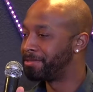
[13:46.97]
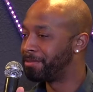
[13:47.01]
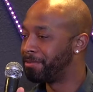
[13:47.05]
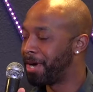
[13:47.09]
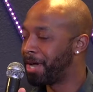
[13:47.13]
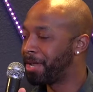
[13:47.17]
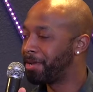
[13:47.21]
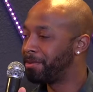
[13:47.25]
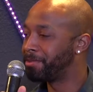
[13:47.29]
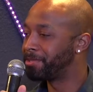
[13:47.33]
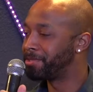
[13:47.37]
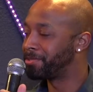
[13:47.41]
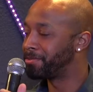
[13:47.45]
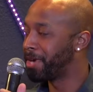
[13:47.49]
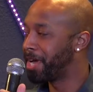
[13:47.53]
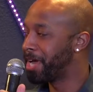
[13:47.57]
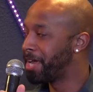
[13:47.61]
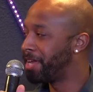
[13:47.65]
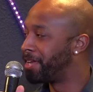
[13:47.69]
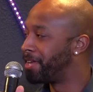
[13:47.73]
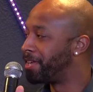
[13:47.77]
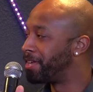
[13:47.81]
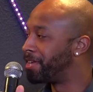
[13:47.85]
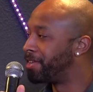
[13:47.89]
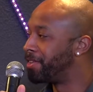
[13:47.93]
while it was
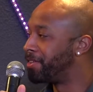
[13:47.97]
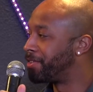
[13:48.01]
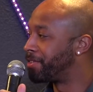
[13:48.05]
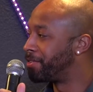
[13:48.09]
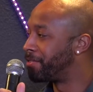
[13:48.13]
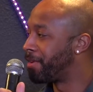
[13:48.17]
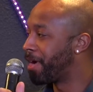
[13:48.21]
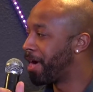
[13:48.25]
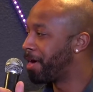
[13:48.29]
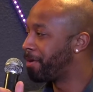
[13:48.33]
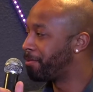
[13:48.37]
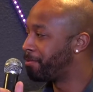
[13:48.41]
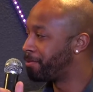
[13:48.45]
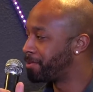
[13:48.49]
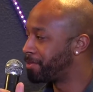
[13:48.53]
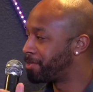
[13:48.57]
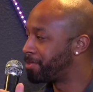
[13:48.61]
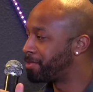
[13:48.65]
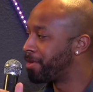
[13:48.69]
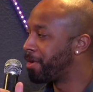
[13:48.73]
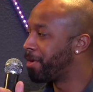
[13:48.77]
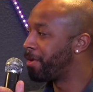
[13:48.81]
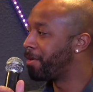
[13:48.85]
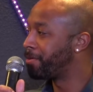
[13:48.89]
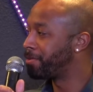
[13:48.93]
raining and the ground was
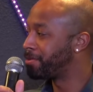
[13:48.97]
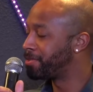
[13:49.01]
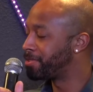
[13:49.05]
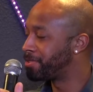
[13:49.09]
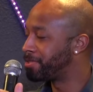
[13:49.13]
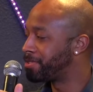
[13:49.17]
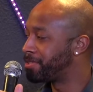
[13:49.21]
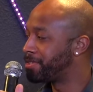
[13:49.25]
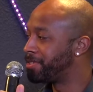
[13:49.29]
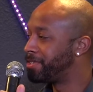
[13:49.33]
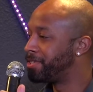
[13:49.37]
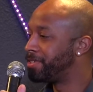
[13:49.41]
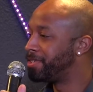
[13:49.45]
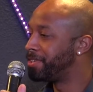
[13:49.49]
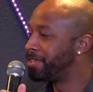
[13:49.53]
soaked,